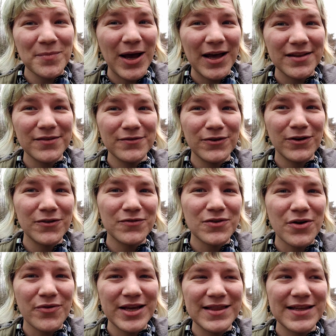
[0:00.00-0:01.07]
math involved
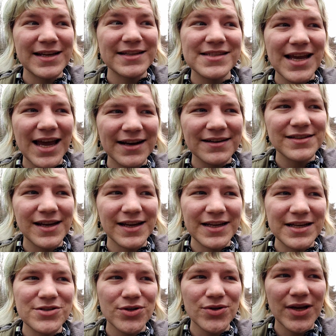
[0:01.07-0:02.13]
knowing the exact
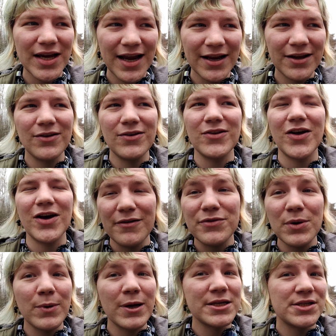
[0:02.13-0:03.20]
dihedral angle of
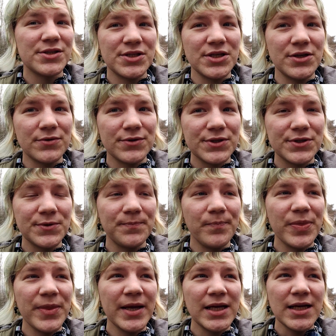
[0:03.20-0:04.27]
the wedges used.
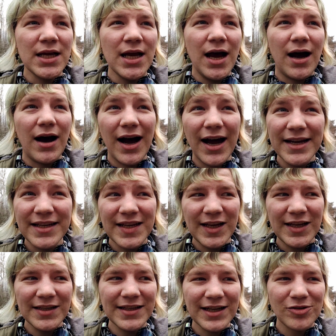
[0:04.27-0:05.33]
I
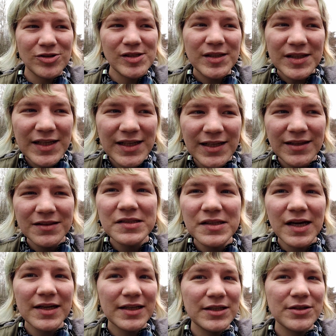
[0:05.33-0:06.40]
can't guarantee the
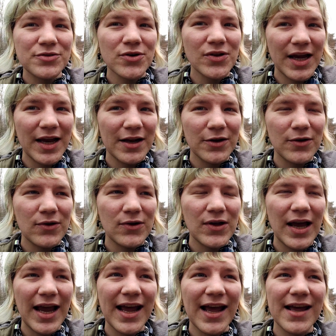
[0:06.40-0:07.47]
dihedral angle,
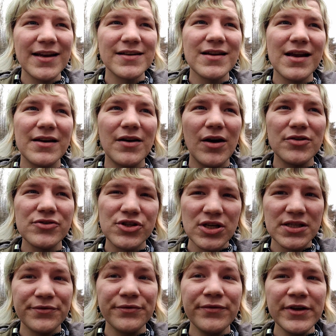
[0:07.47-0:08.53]
and
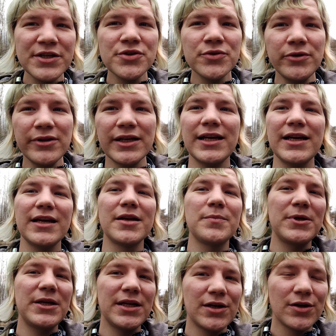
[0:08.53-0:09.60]
just visually it
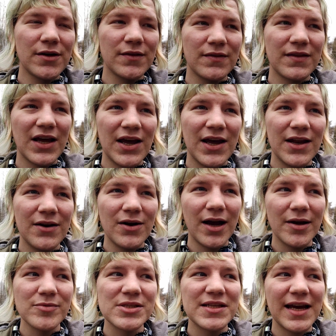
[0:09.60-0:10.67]
appeared that
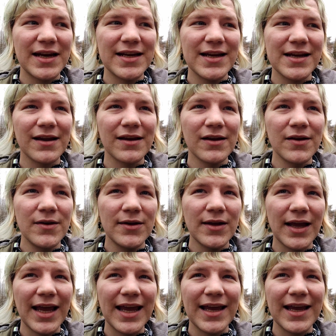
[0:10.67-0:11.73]
I was getting
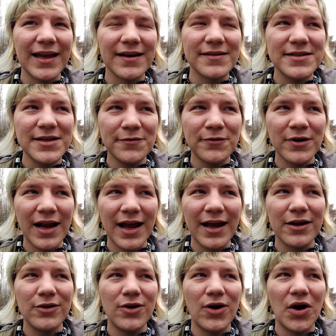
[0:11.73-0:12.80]
a different
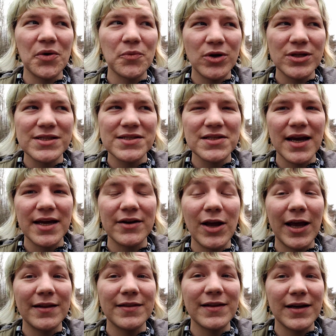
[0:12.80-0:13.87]
angle on one side
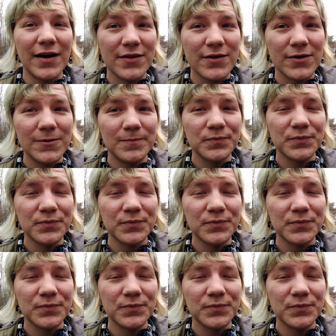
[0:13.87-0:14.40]
and the other.